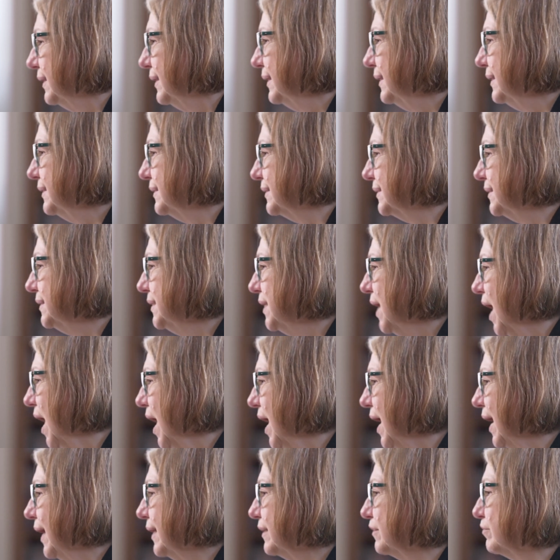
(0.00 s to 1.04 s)
is
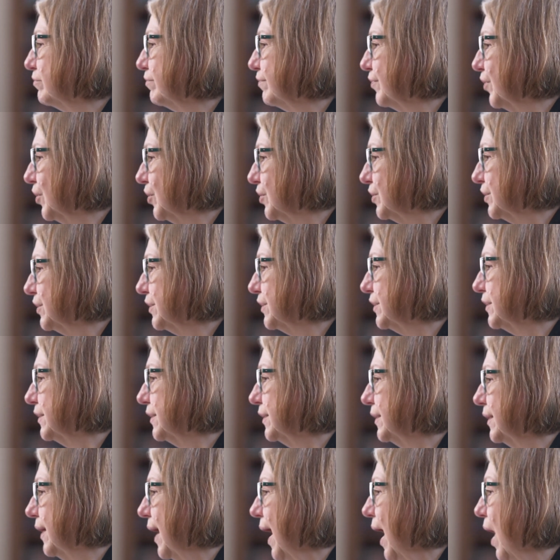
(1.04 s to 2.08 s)
not first
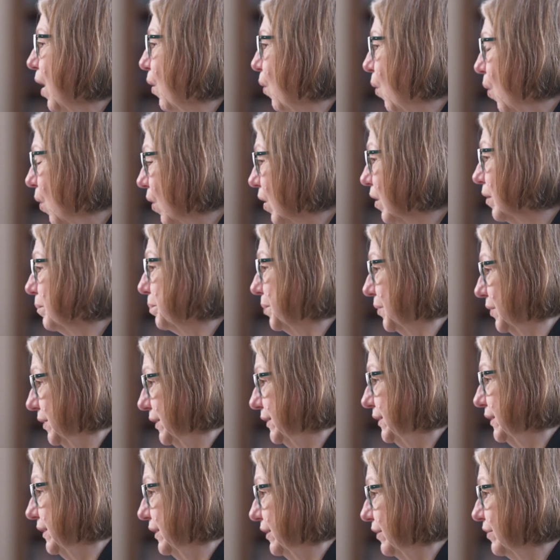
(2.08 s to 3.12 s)
how horrible
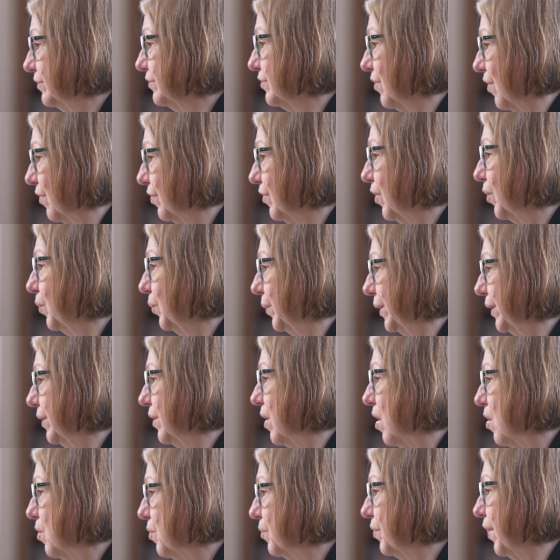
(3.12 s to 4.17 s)
it is, although we
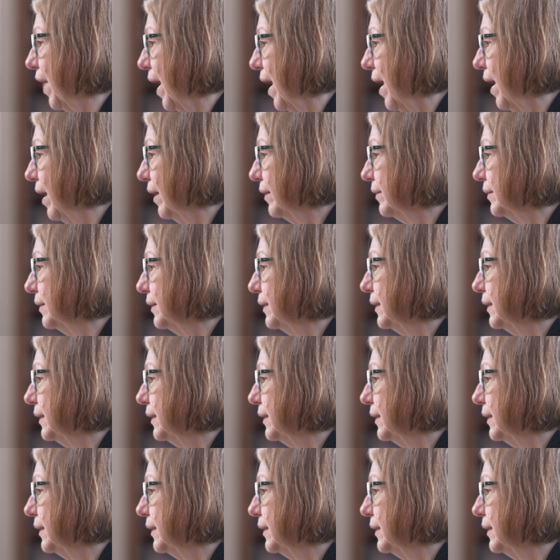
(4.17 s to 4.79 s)
know that.